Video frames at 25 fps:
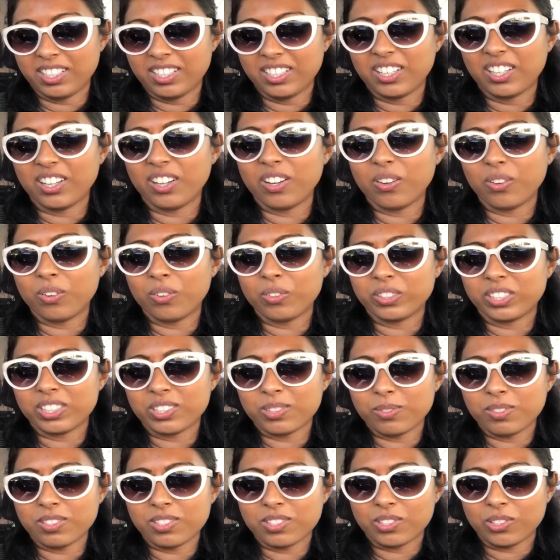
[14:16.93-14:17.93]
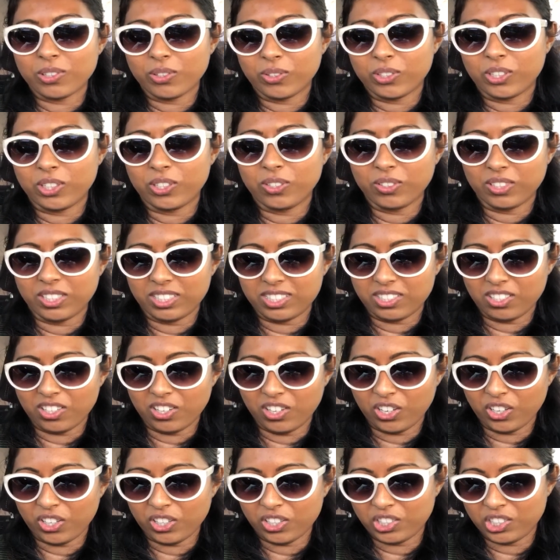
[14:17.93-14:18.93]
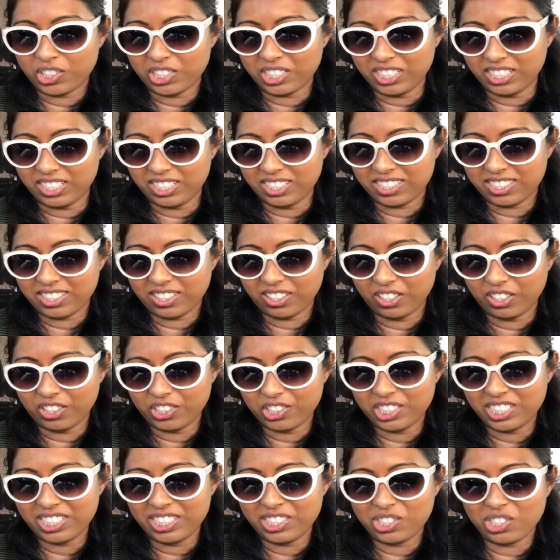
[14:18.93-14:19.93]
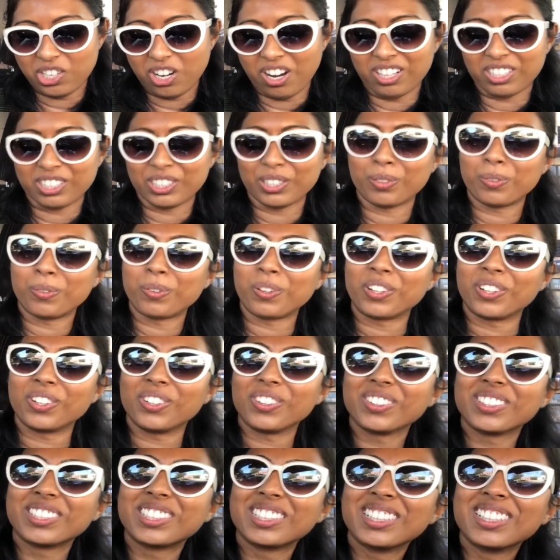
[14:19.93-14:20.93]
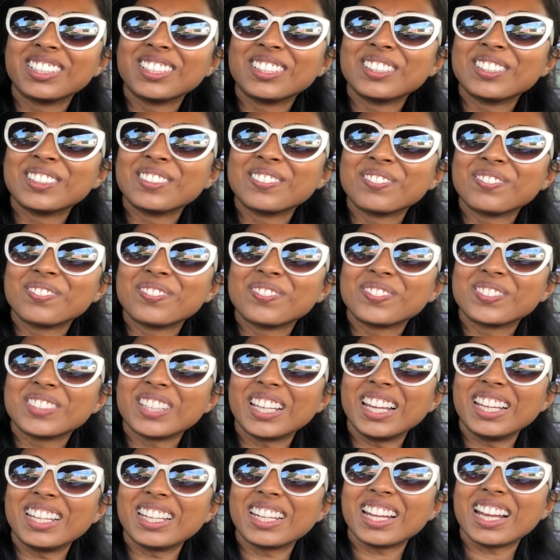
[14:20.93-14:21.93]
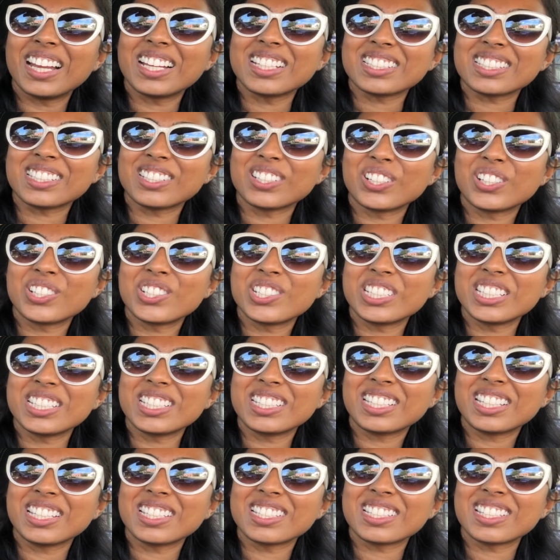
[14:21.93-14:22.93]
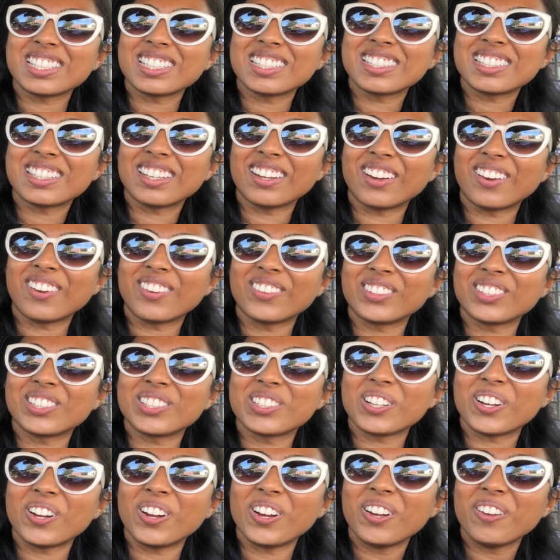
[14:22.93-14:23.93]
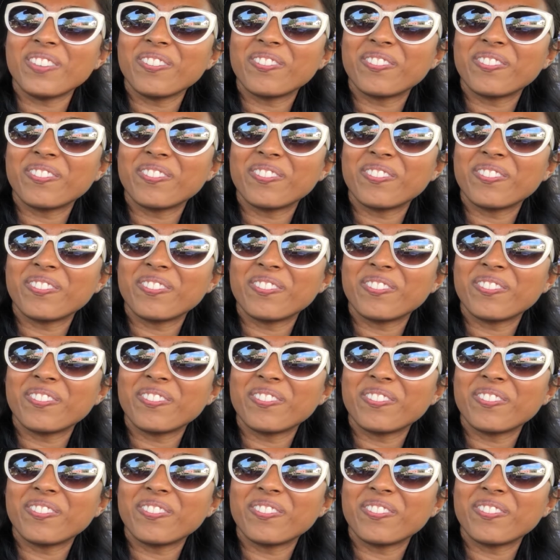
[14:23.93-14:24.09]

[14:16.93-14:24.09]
Oh, this was so cute. It's a Hershey's Chocolate World, and it has the Hershey's Kisses there on the top.